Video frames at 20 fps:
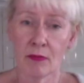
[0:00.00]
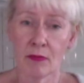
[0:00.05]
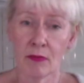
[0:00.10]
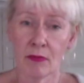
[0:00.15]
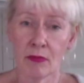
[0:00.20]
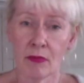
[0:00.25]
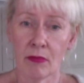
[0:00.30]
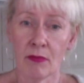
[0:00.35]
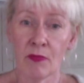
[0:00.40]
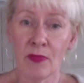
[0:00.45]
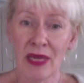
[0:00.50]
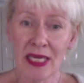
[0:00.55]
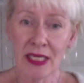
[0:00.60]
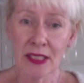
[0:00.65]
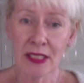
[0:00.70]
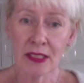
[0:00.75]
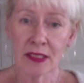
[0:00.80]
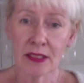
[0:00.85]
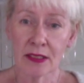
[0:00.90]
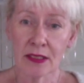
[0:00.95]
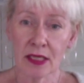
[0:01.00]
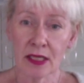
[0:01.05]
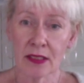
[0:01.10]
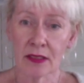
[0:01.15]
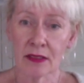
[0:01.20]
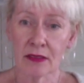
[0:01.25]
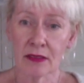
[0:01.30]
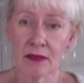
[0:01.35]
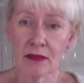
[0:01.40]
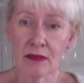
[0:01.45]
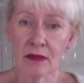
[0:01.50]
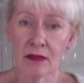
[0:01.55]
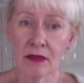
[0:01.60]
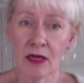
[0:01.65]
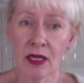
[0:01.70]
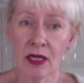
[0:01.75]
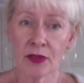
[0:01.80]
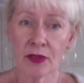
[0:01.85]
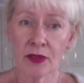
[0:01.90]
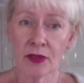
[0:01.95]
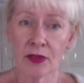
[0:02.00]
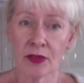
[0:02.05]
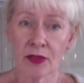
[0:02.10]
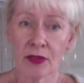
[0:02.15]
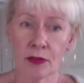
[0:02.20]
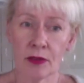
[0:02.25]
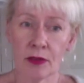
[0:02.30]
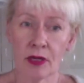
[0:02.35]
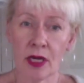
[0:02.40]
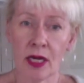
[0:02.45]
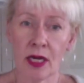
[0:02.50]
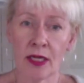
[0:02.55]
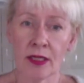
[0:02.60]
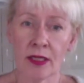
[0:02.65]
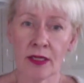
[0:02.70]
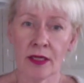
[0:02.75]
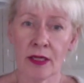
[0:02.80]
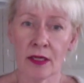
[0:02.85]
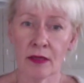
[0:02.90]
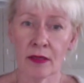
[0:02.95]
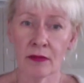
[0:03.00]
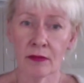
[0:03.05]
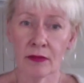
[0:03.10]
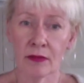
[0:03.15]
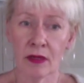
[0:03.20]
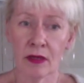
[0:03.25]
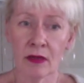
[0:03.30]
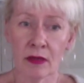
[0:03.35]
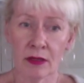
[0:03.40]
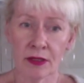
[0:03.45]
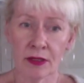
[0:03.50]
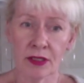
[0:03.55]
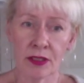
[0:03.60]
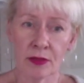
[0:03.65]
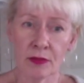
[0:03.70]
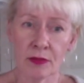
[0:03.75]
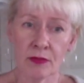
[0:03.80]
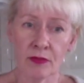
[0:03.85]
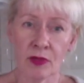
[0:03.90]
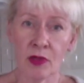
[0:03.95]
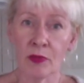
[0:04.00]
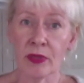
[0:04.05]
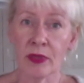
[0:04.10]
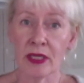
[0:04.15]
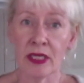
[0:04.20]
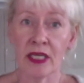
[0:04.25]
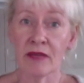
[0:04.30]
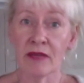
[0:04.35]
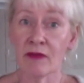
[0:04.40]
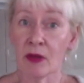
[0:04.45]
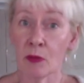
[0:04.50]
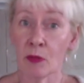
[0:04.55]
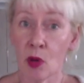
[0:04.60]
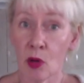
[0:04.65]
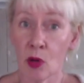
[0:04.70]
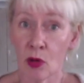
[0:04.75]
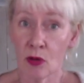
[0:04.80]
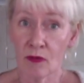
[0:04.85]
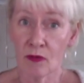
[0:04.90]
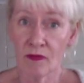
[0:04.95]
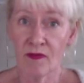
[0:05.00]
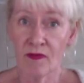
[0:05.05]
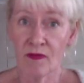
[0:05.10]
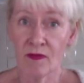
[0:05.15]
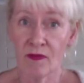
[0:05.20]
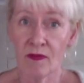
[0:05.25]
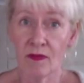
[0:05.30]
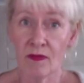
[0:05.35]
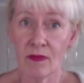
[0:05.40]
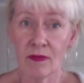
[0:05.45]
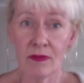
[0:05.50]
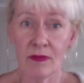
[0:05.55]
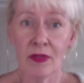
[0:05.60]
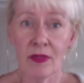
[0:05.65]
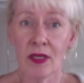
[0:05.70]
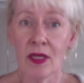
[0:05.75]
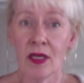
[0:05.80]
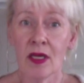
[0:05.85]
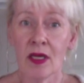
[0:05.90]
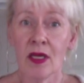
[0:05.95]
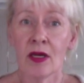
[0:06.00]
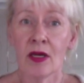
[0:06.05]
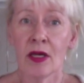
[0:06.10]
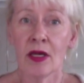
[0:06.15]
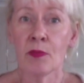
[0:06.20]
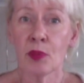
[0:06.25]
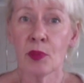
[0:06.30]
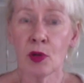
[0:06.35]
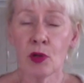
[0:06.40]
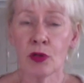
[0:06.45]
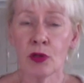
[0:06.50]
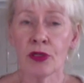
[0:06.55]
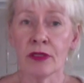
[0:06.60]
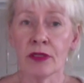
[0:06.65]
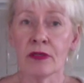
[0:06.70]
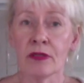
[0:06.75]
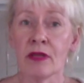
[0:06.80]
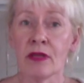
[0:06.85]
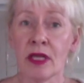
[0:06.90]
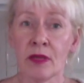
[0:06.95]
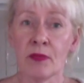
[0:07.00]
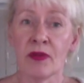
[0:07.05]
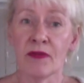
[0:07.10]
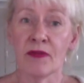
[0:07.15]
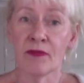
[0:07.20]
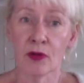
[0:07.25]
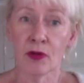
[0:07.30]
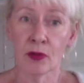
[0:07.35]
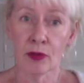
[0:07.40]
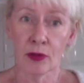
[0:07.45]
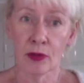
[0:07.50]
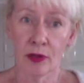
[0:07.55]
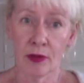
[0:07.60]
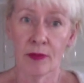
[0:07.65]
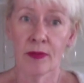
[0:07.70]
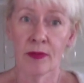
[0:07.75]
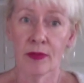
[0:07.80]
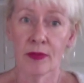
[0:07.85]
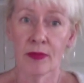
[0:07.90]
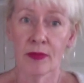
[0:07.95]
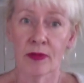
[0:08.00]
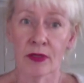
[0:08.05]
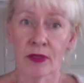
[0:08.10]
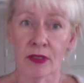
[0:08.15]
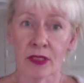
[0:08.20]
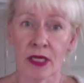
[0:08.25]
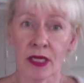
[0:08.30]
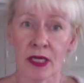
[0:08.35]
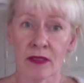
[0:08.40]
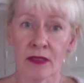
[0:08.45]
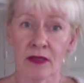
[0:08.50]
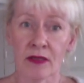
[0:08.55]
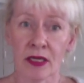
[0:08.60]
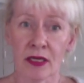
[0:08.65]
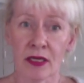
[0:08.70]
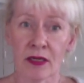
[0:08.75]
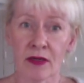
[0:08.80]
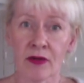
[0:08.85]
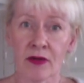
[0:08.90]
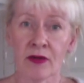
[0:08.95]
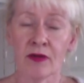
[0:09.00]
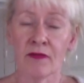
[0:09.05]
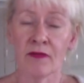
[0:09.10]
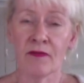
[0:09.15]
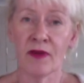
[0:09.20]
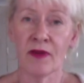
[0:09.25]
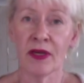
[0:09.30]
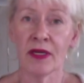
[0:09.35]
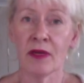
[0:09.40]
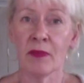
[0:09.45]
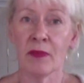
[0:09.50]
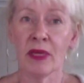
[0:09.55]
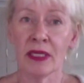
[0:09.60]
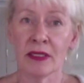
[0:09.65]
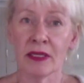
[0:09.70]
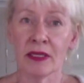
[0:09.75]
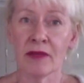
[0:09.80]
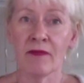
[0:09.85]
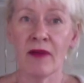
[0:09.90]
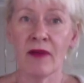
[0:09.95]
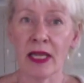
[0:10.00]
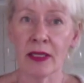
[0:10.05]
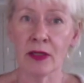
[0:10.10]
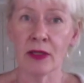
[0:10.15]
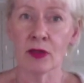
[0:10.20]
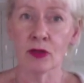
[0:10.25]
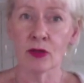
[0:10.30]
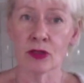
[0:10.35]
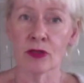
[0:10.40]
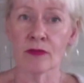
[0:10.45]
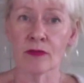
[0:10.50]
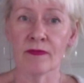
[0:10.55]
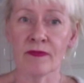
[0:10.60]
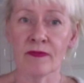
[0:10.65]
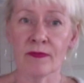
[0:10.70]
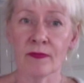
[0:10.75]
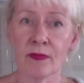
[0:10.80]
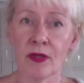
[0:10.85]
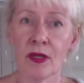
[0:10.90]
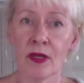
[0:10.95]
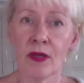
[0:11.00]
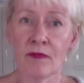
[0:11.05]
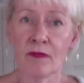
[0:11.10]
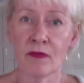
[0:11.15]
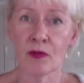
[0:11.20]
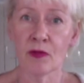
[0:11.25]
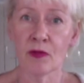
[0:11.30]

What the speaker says: means that culture and arts will be even more important than before, because they are kind of fundamental values for people.